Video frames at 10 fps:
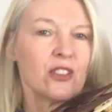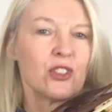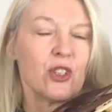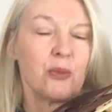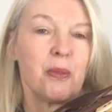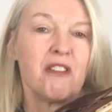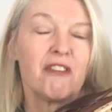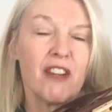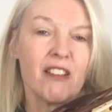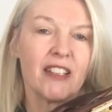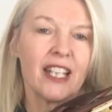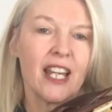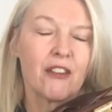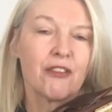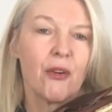So be very
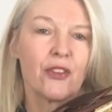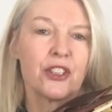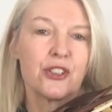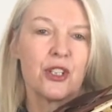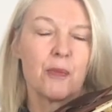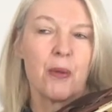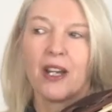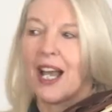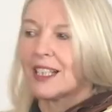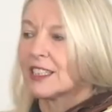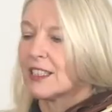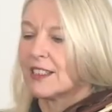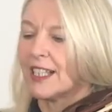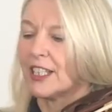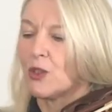careful that you don't by accident
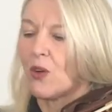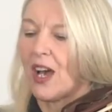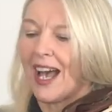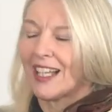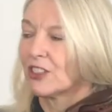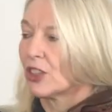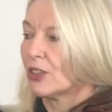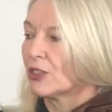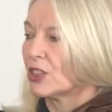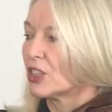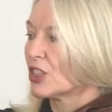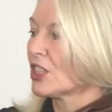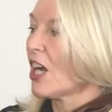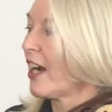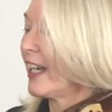let your hand go to the
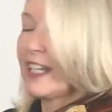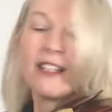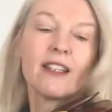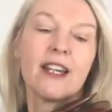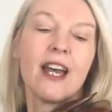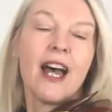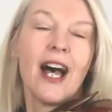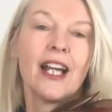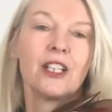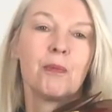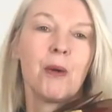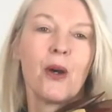side and you bow